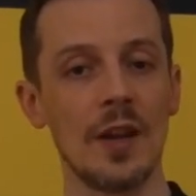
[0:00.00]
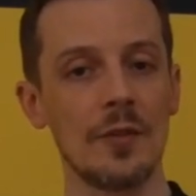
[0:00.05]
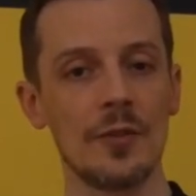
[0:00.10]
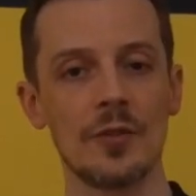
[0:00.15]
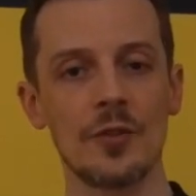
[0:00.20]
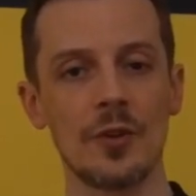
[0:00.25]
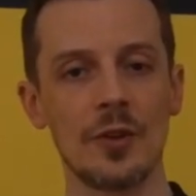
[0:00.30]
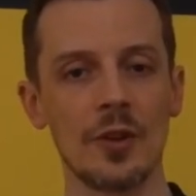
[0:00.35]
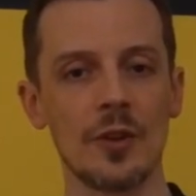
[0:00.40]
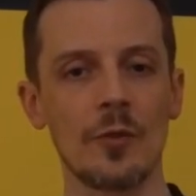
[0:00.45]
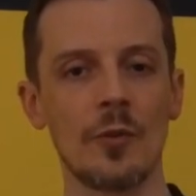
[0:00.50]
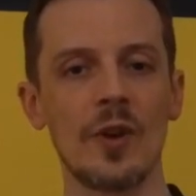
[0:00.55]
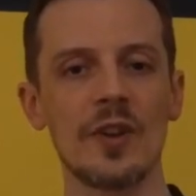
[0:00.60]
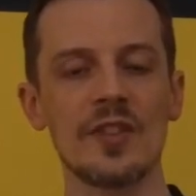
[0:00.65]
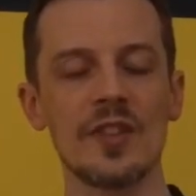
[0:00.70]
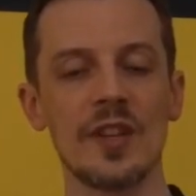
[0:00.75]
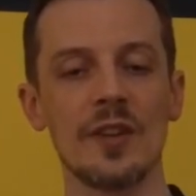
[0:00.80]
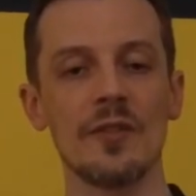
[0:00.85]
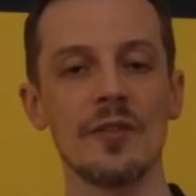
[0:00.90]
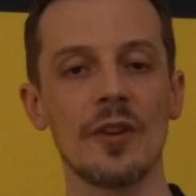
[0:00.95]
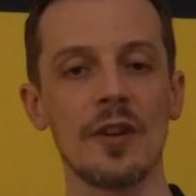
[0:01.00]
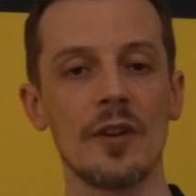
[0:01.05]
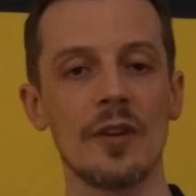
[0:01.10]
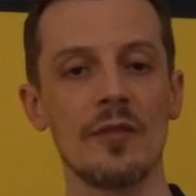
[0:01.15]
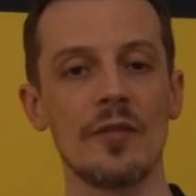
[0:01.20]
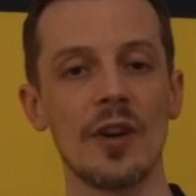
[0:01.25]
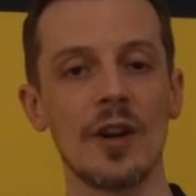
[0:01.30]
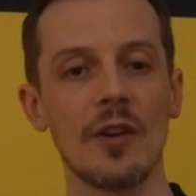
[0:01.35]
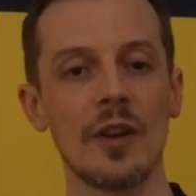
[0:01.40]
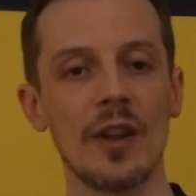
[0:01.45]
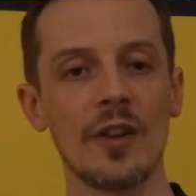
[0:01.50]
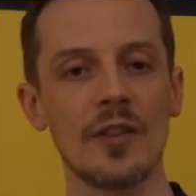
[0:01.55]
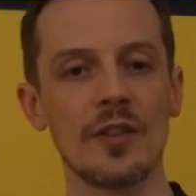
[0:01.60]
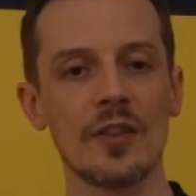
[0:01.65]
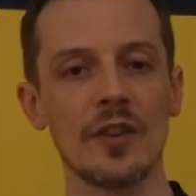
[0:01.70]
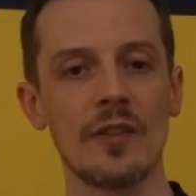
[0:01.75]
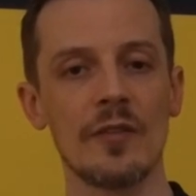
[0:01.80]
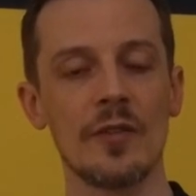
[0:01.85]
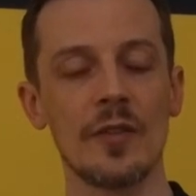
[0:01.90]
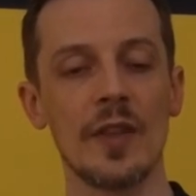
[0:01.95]
circuit racing
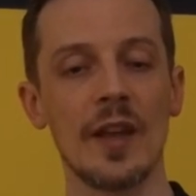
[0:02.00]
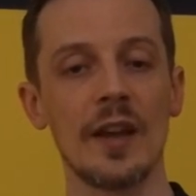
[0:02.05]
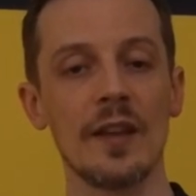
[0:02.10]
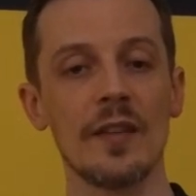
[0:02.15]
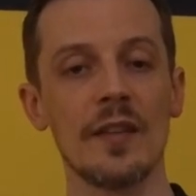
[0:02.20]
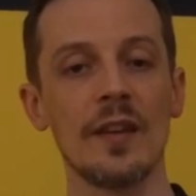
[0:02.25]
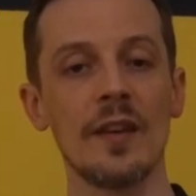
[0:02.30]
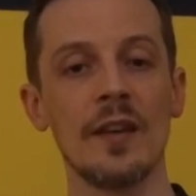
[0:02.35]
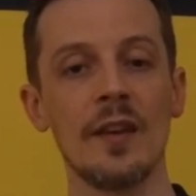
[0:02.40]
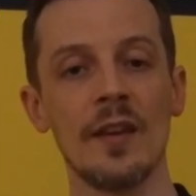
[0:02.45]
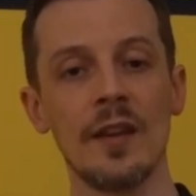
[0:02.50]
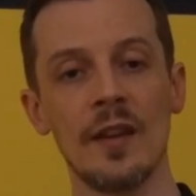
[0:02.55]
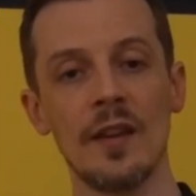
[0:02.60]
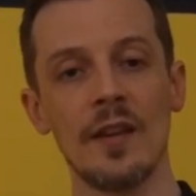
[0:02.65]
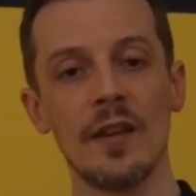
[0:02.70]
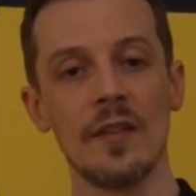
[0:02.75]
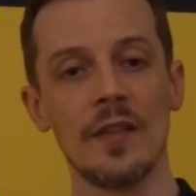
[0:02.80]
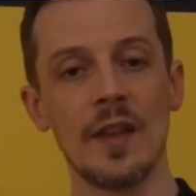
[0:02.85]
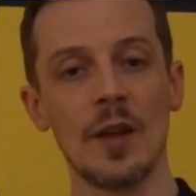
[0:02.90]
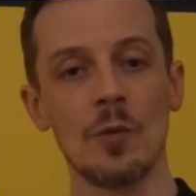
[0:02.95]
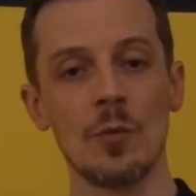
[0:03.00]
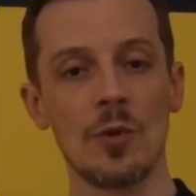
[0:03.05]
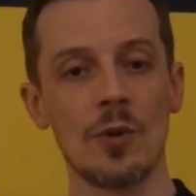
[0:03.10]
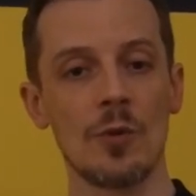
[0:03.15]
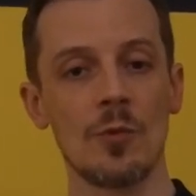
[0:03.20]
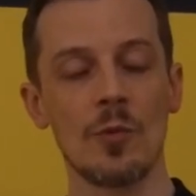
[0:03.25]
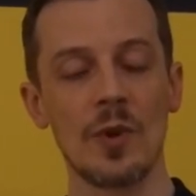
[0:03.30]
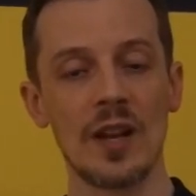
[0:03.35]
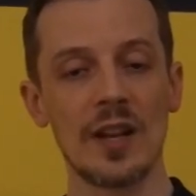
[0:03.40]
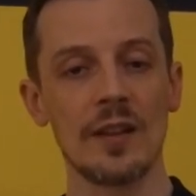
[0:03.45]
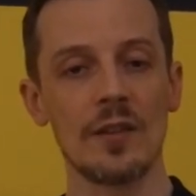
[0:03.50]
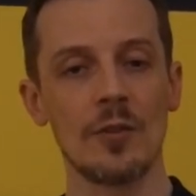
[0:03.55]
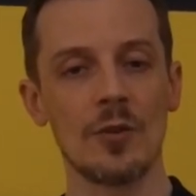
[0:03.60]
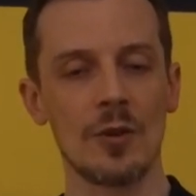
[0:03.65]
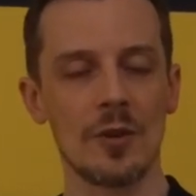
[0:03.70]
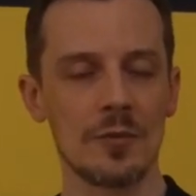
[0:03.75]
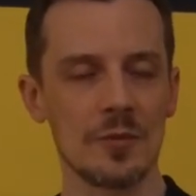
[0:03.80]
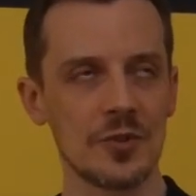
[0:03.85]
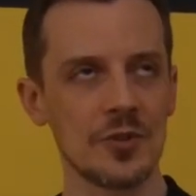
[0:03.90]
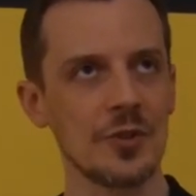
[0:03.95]
variants of that were
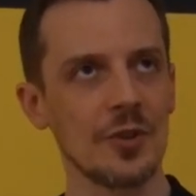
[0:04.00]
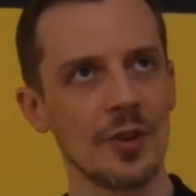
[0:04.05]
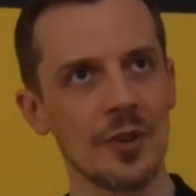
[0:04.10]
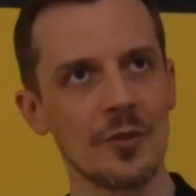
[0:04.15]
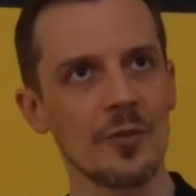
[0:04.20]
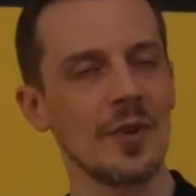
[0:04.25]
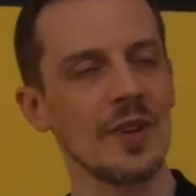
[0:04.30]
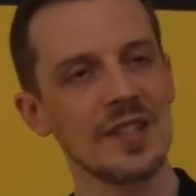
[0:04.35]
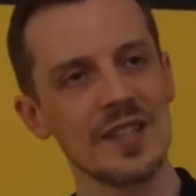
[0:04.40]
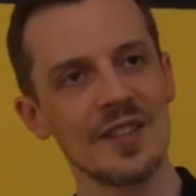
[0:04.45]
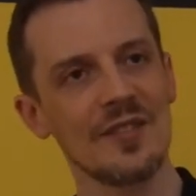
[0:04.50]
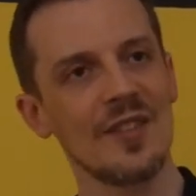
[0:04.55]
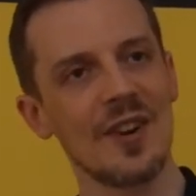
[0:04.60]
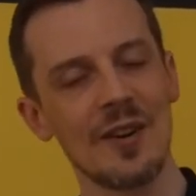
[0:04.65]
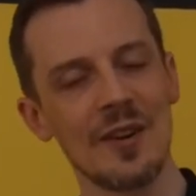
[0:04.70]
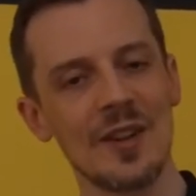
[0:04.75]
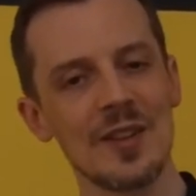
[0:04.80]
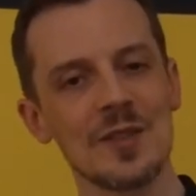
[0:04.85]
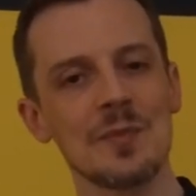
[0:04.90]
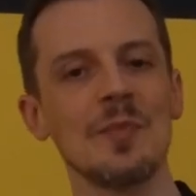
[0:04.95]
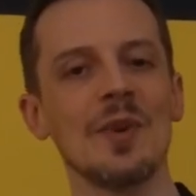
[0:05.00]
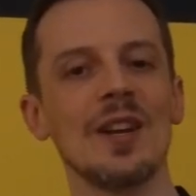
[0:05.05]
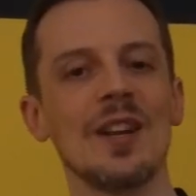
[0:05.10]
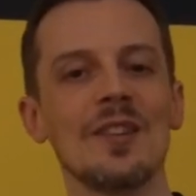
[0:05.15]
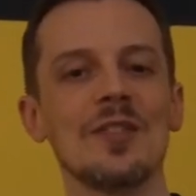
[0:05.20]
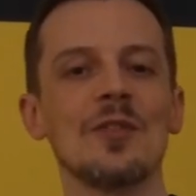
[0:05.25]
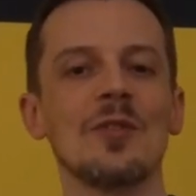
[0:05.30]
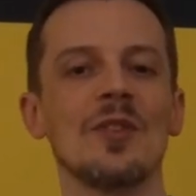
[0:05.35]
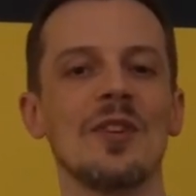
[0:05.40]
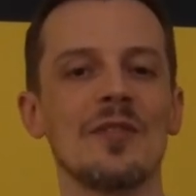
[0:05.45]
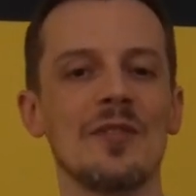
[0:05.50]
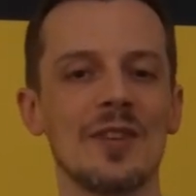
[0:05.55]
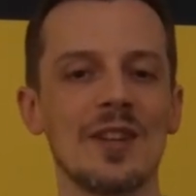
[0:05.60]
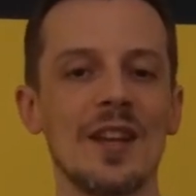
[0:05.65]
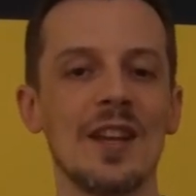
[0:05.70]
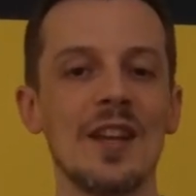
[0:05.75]
or circuit racing variants, but as sort of